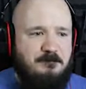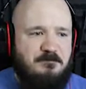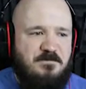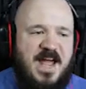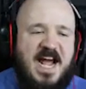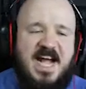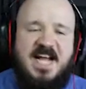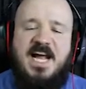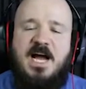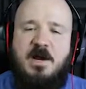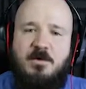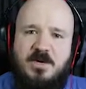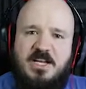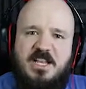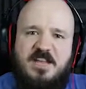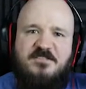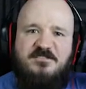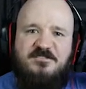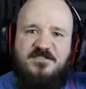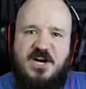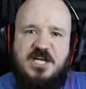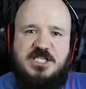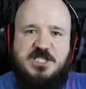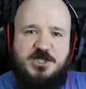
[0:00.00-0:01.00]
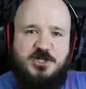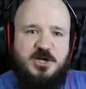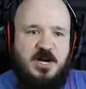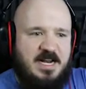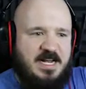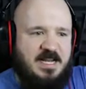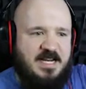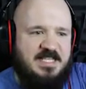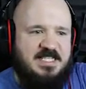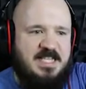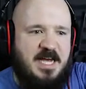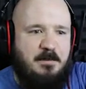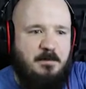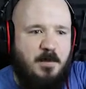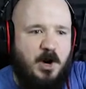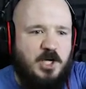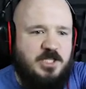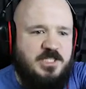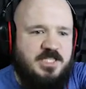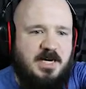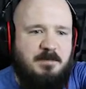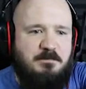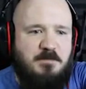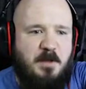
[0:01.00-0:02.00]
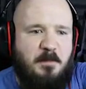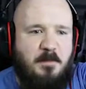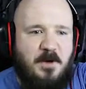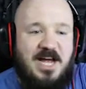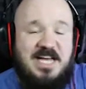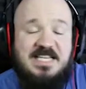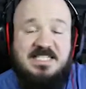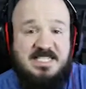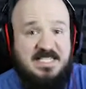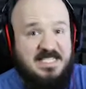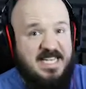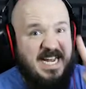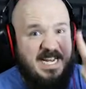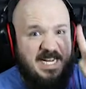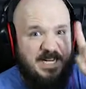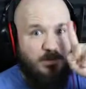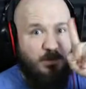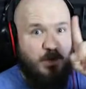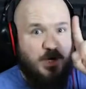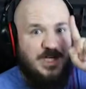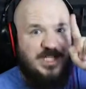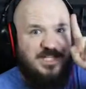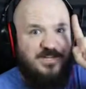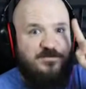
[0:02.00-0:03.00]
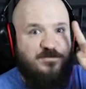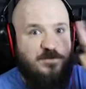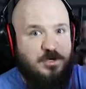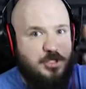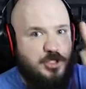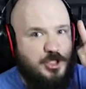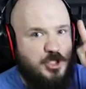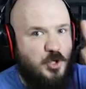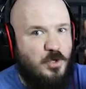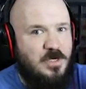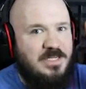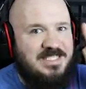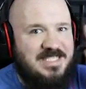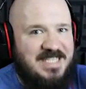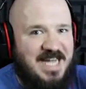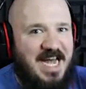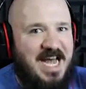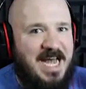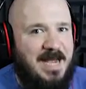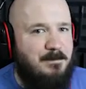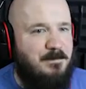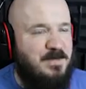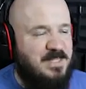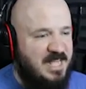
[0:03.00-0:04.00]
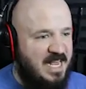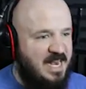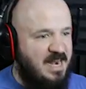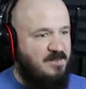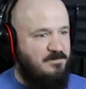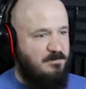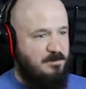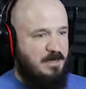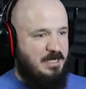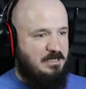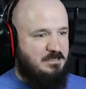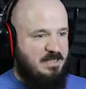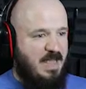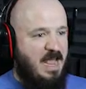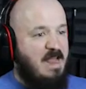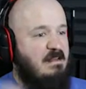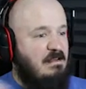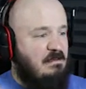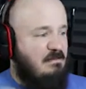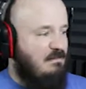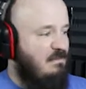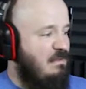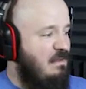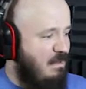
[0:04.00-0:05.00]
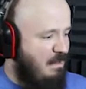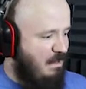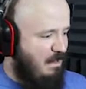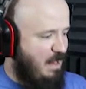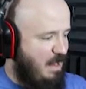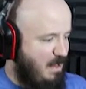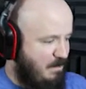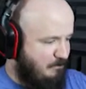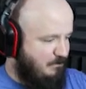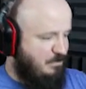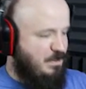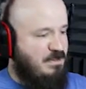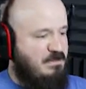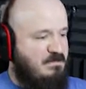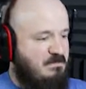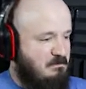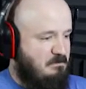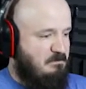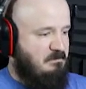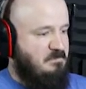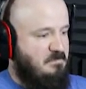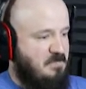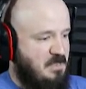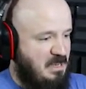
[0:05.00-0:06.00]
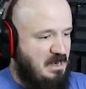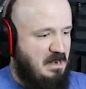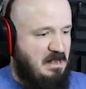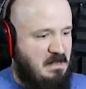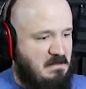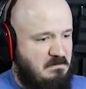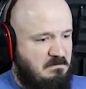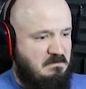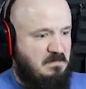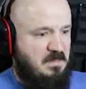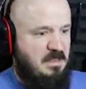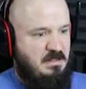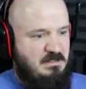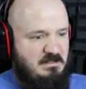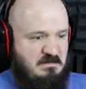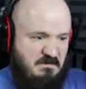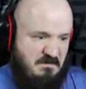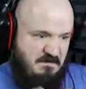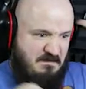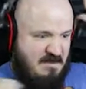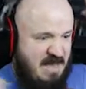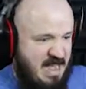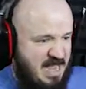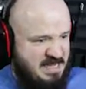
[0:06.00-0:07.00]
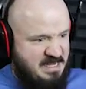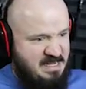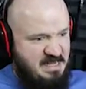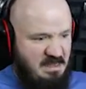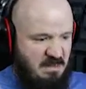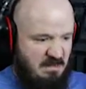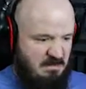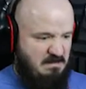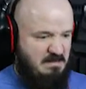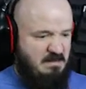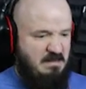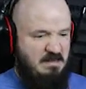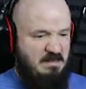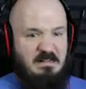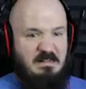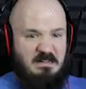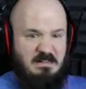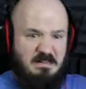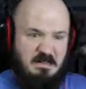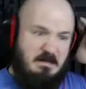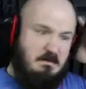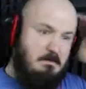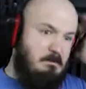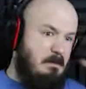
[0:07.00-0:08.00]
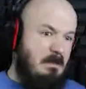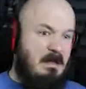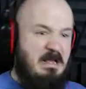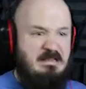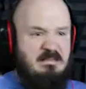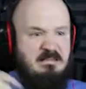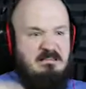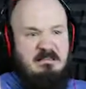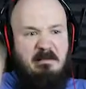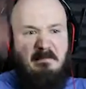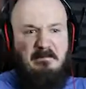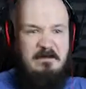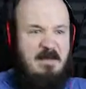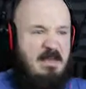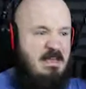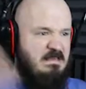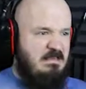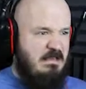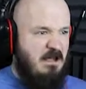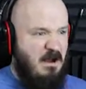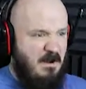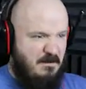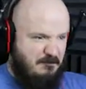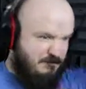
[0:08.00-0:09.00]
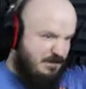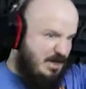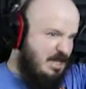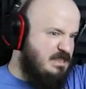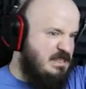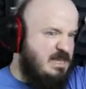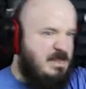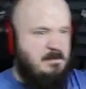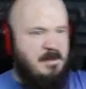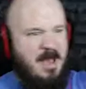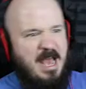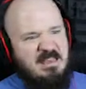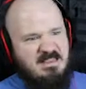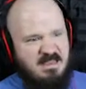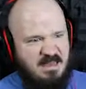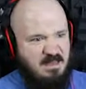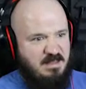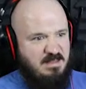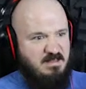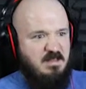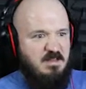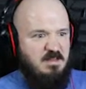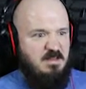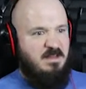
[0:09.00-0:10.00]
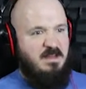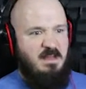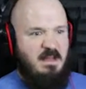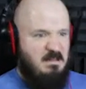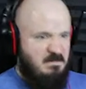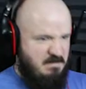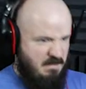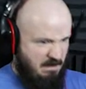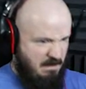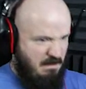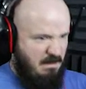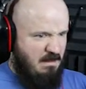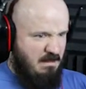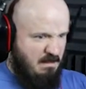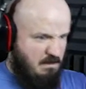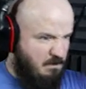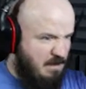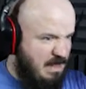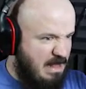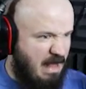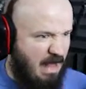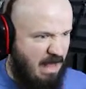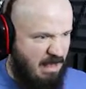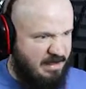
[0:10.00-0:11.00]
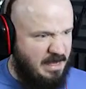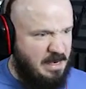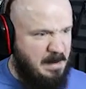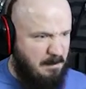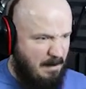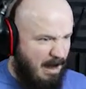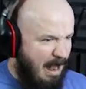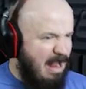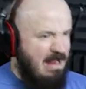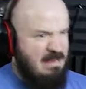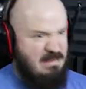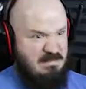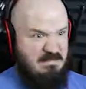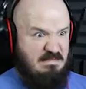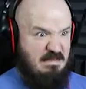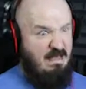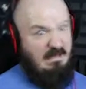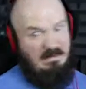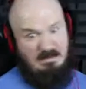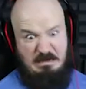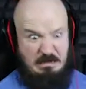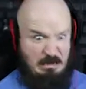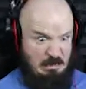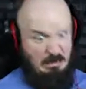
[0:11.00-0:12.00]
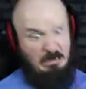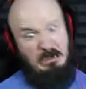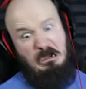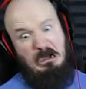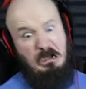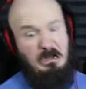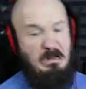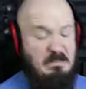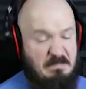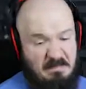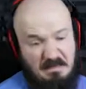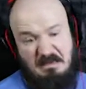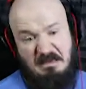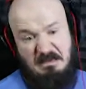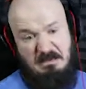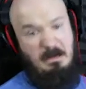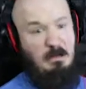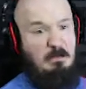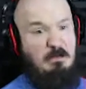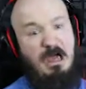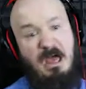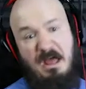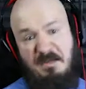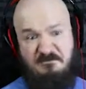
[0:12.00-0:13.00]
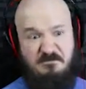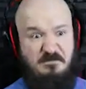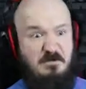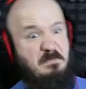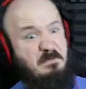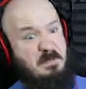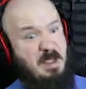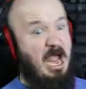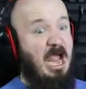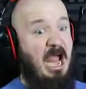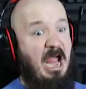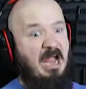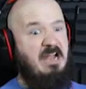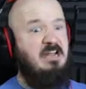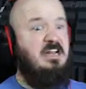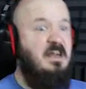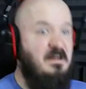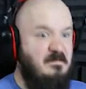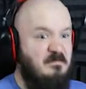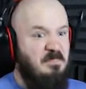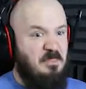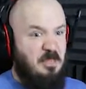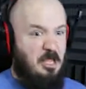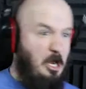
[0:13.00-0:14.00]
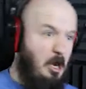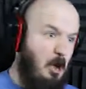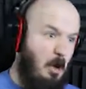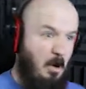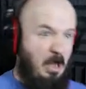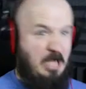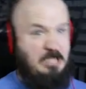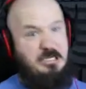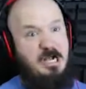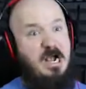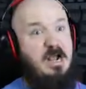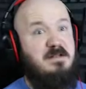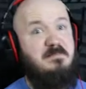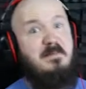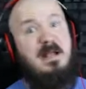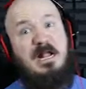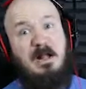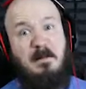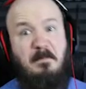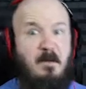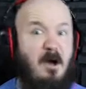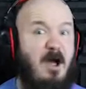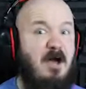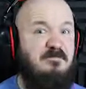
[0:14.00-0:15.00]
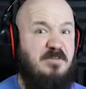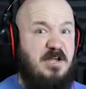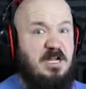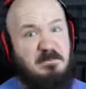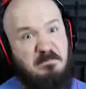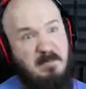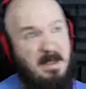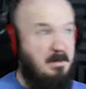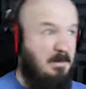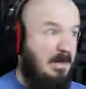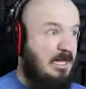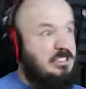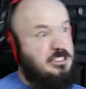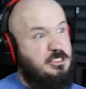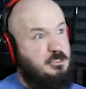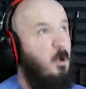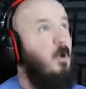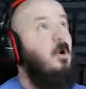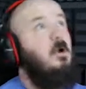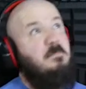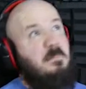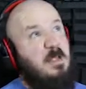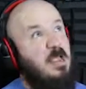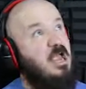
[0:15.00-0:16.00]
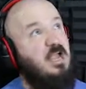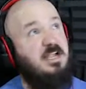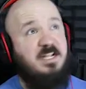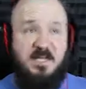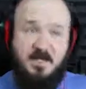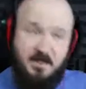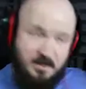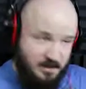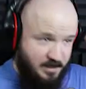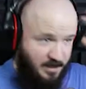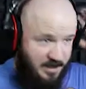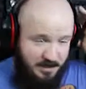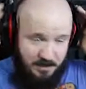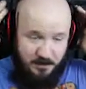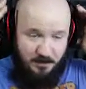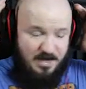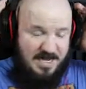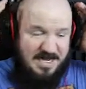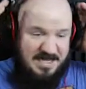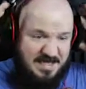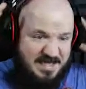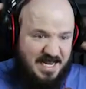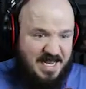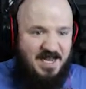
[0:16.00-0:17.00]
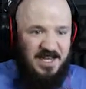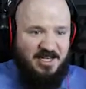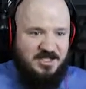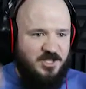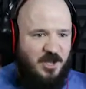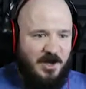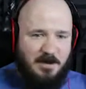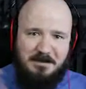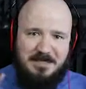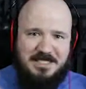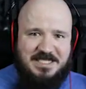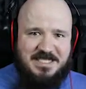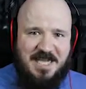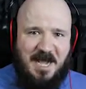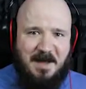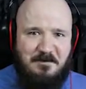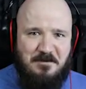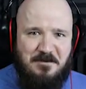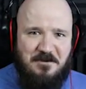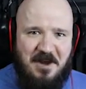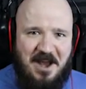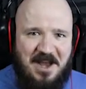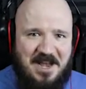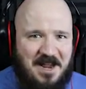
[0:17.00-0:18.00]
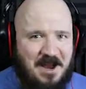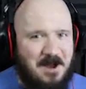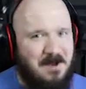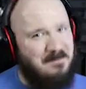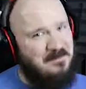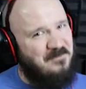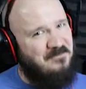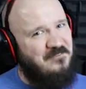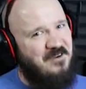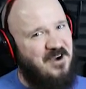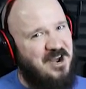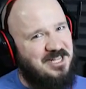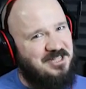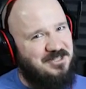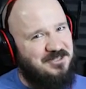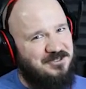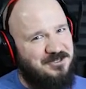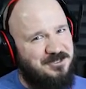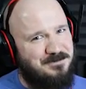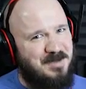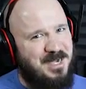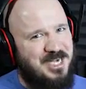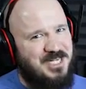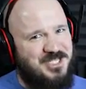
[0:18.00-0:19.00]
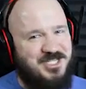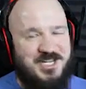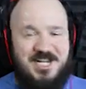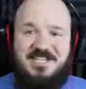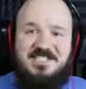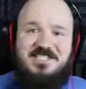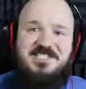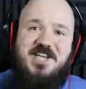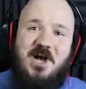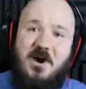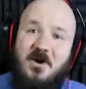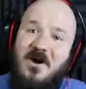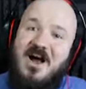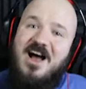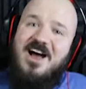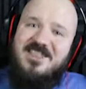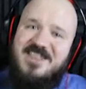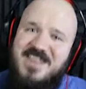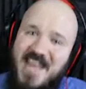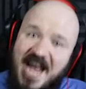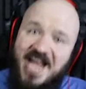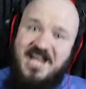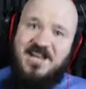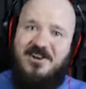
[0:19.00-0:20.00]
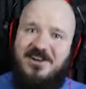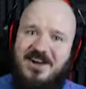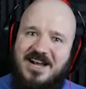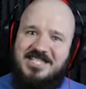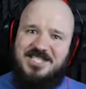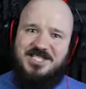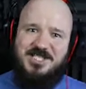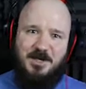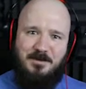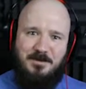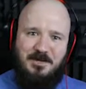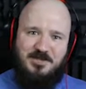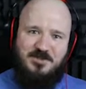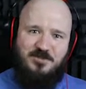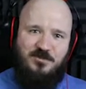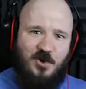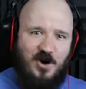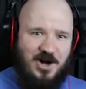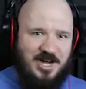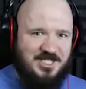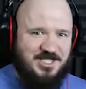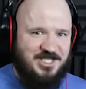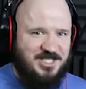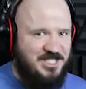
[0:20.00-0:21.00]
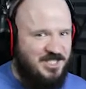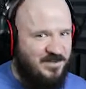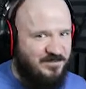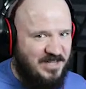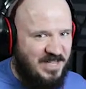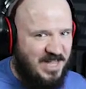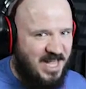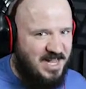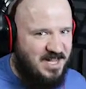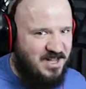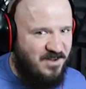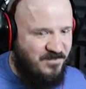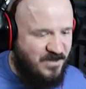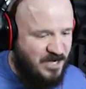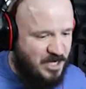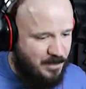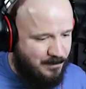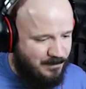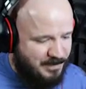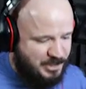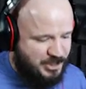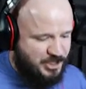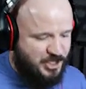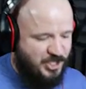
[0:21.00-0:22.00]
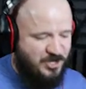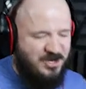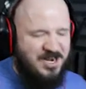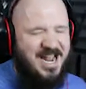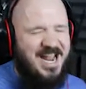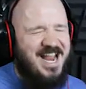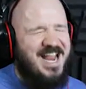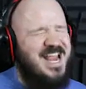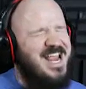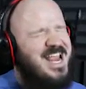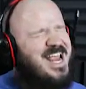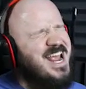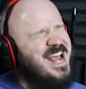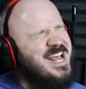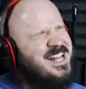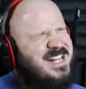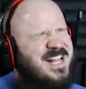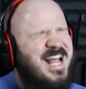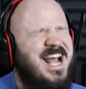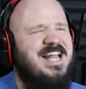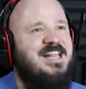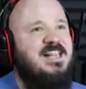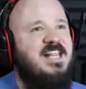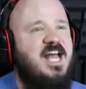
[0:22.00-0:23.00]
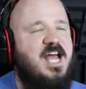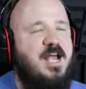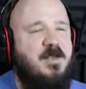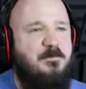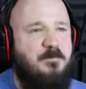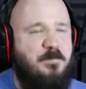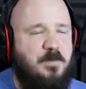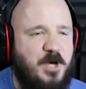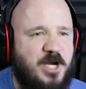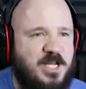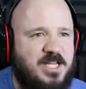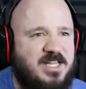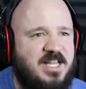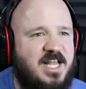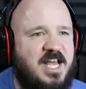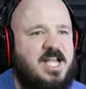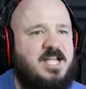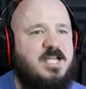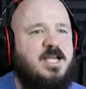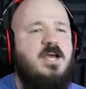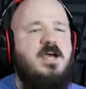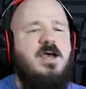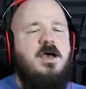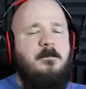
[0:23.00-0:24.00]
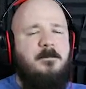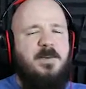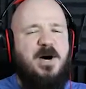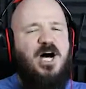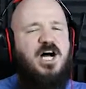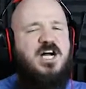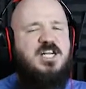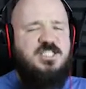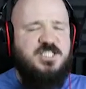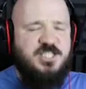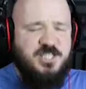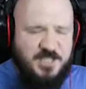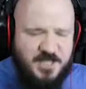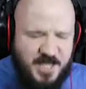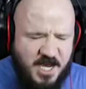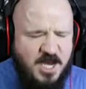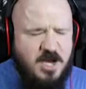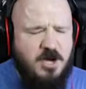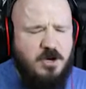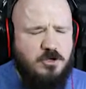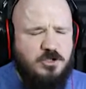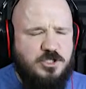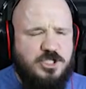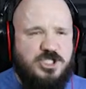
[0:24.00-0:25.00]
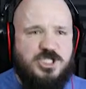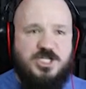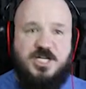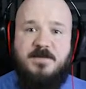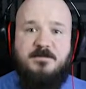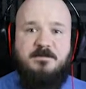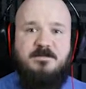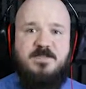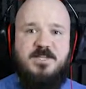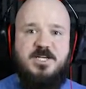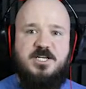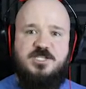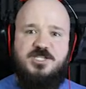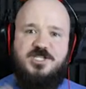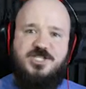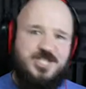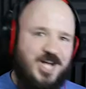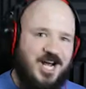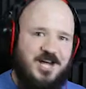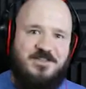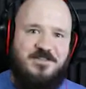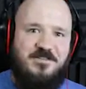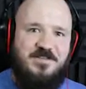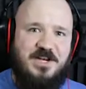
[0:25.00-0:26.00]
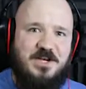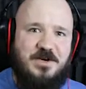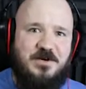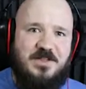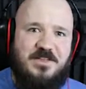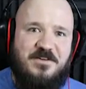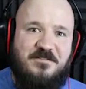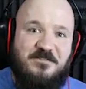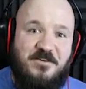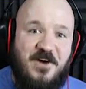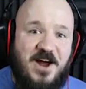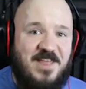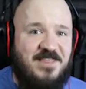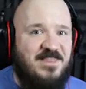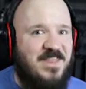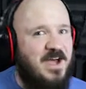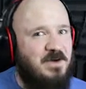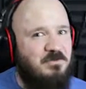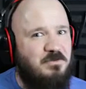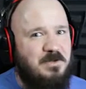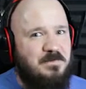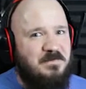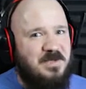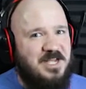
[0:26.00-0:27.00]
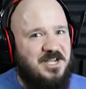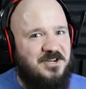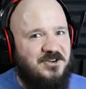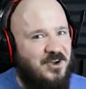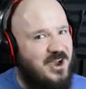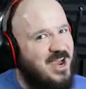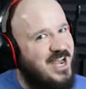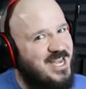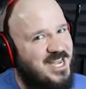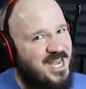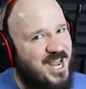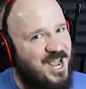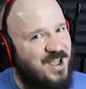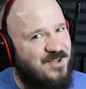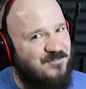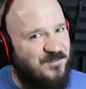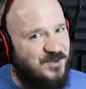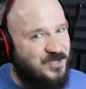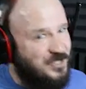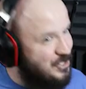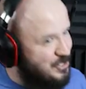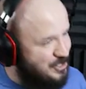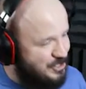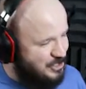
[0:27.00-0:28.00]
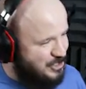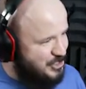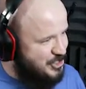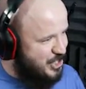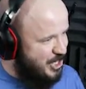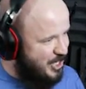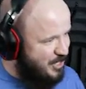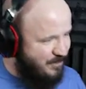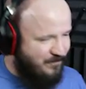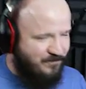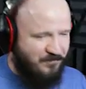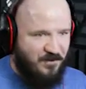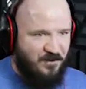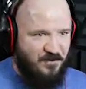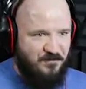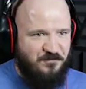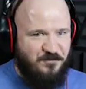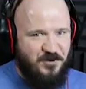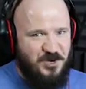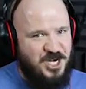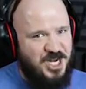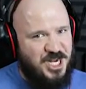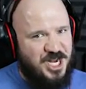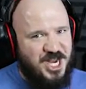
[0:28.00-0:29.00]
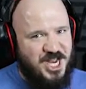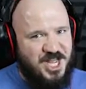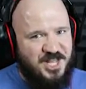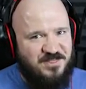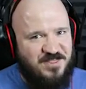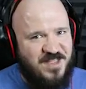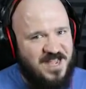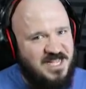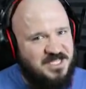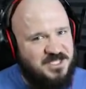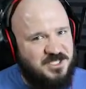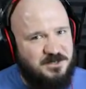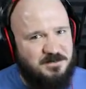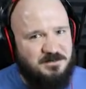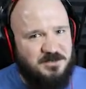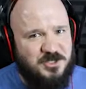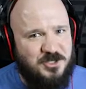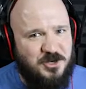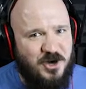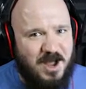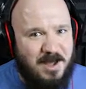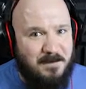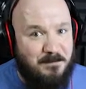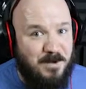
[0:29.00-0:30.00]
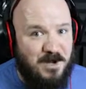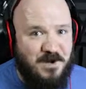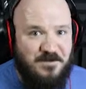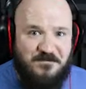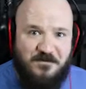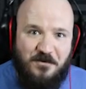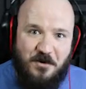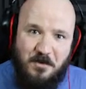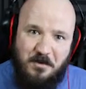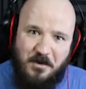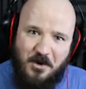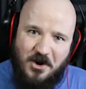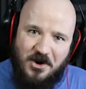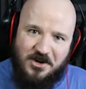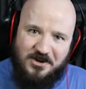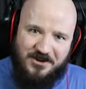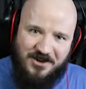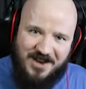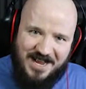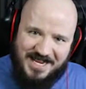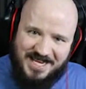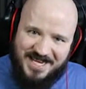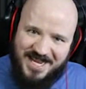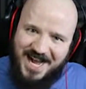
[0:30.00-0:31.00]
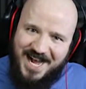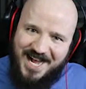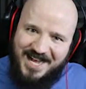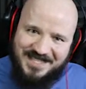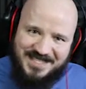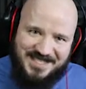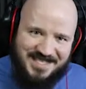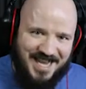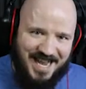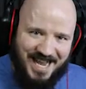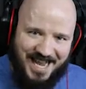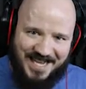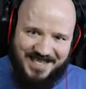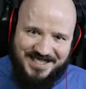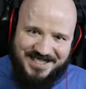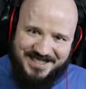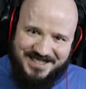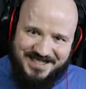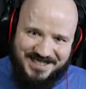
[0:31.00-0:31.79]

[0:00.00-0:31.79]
That got really frustrating because I marked up the prices and it worked for a short time. But then everybody's like, huh, hmm, just, you know, Fuck you! This place is a fake. You're a filthy peasant. I see. We're not going to buy anything of yours. Oh, God forbid. You know, I tried to make a profit and make my store big. Anyways, so I'm going to stop it right here before I lose my shit. So thank you guys so much for watching If you liked the video, be sure to hit that like button like Badoosh. Share the video with a friend. That would be great. And hey, if you're new to the channel, feel free to hit that subscribe button for more great content.